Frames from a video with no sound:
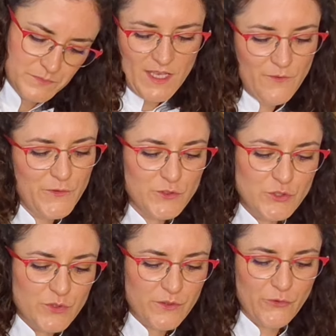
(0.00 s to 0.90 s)
If you
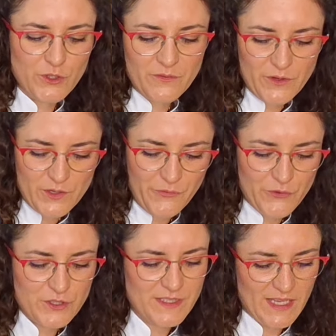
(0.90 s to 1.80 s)
do it for the very
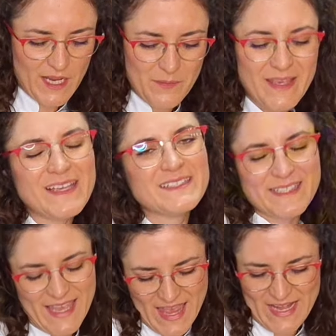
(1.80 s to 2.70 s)
first time, it
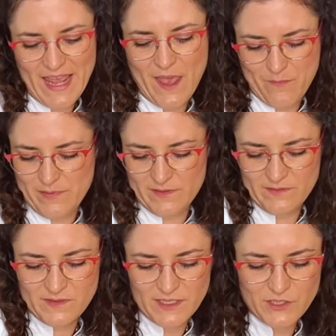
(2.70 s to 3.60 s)
can happen
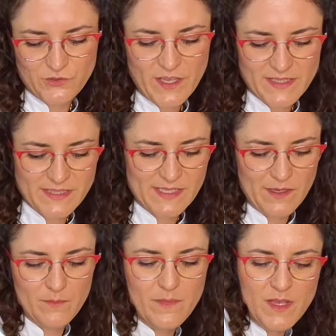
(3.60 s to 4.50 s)
that you get
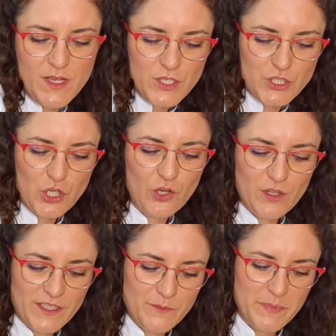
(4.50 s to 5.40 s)
some
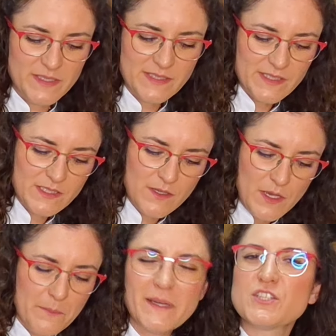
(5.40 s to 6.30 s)
chocolate pieces,
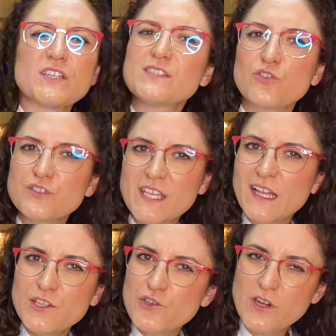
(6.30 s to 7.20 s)
but just don't
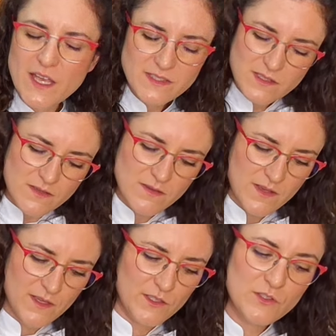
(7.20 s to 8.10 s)
tell your guests.
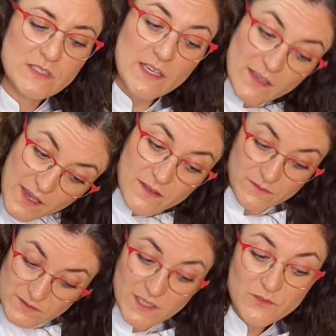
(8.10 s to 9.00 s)
You say, yeah,
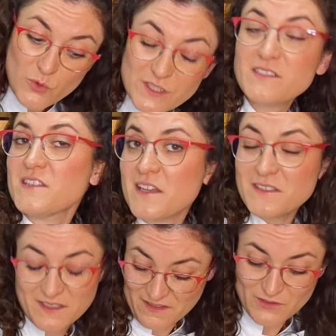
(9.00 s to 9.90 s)
that was
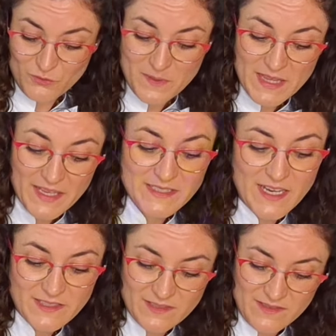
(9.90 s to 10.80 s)
intended to be like
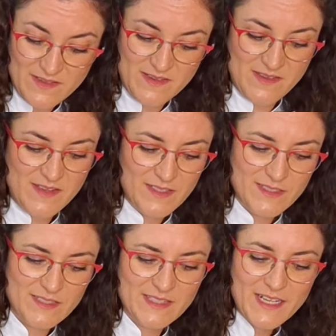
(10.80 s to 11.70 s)
that.
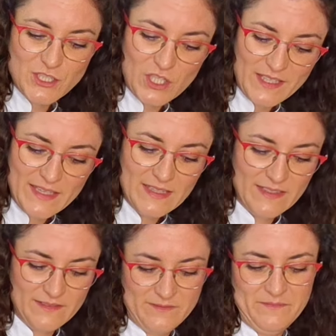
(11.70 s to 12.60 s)

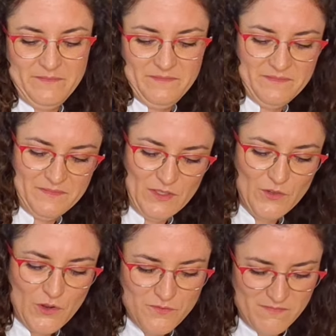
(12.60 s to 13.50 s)
Stracciatella, you
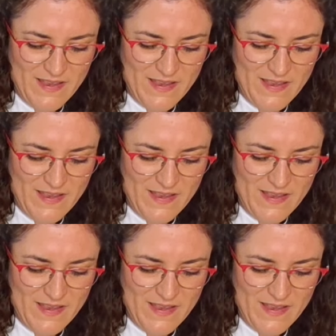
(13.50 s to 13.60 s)
know?